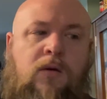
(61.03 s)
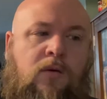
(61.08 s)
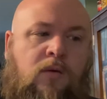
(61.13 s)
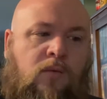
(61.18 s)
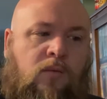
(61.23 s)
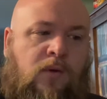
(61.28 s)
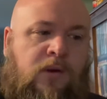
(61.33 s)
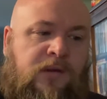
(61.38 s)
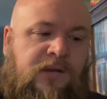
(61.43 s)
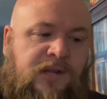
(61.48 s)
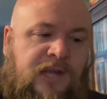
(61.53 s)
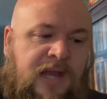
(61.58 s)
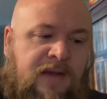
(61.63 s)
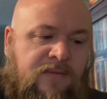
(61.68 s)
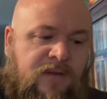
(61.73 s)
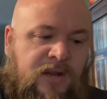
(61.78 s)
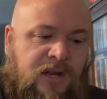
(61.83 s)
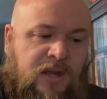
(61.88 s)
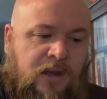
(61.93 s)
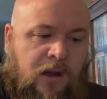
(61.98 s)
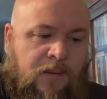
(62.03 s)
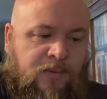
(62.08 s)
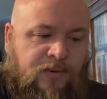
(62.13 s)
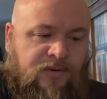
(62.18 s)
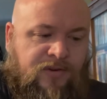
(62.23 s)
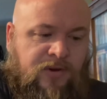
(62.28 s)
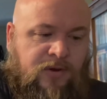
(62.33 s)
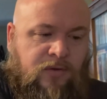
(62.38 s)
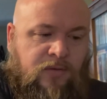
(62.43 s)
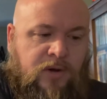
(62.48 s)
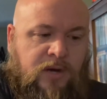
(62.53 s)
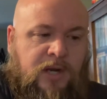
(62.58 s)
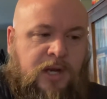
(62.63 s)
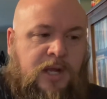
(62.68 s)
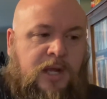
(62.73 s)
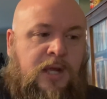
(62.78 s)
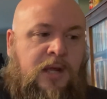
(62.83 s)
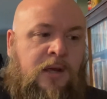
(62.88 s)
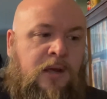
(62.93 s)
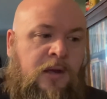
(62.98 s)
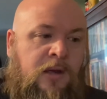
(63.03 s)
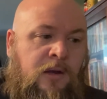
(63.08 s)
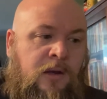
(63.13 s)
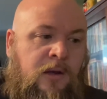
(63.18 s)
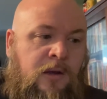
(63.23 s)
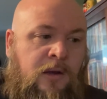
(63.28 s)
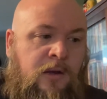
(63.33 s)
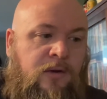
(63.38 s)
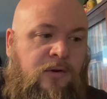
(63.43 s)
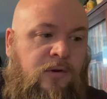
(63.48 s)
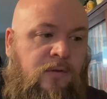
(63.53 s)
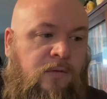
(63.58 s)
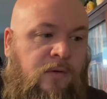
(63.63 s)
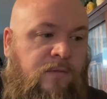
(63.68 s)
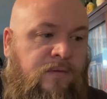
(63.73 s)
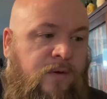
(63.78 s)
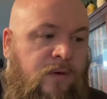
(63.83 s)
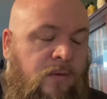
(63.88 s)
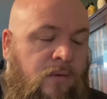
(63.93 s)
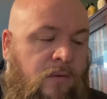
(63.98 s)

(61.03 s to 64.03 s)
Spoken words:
was given the opportunity to review